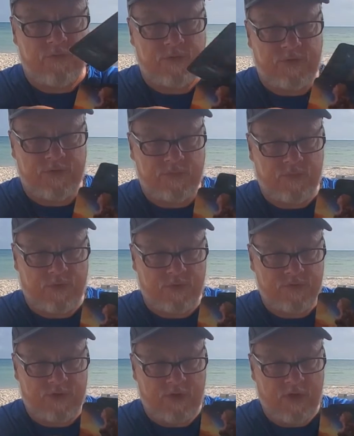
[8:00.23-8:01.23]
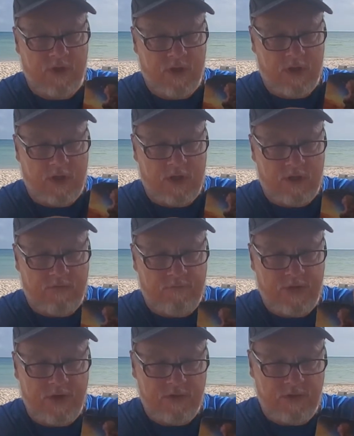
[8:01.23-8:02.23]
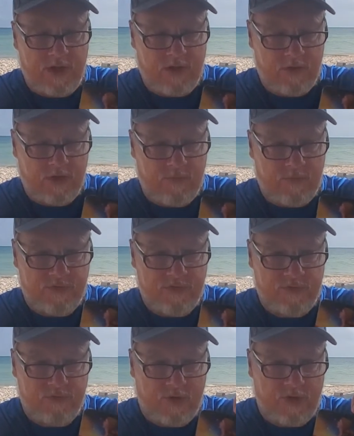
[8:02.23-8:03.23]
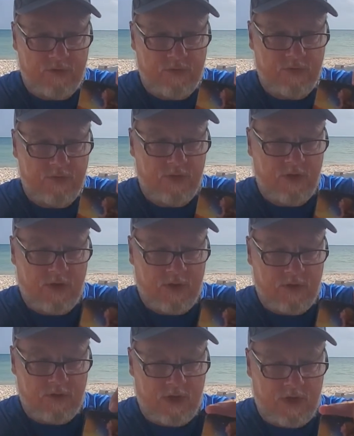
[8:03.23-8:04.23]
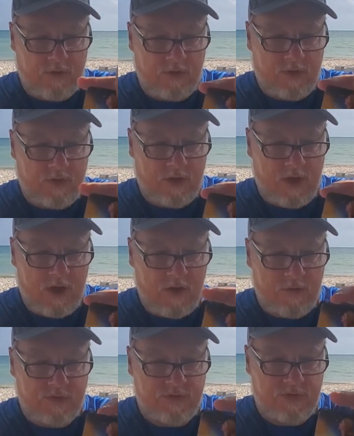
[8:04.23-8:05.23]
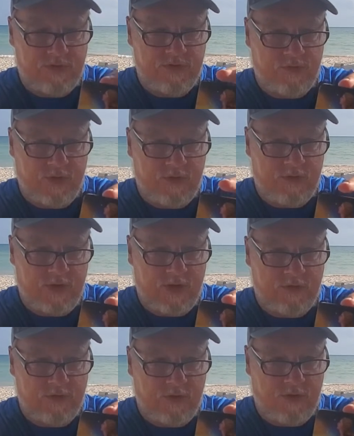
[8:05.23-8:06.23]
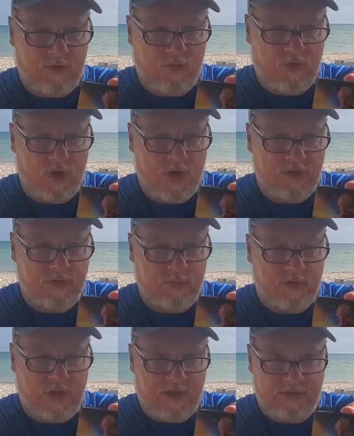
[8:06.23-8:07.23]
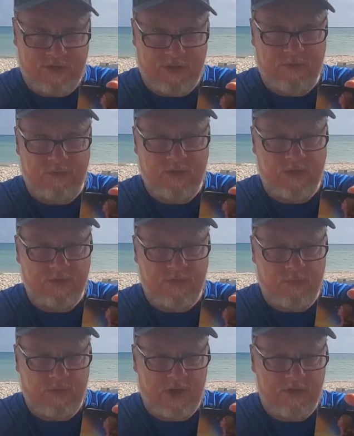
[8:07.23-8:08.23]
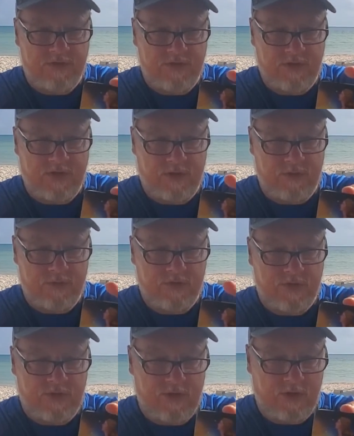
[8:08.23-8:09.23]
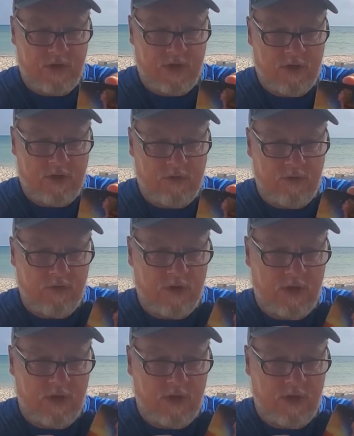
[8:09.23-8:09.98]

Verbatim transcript: with this person. And the final outcome is strength. Now, I always see strength as a as a blessing. It's a blessing energy uh, here,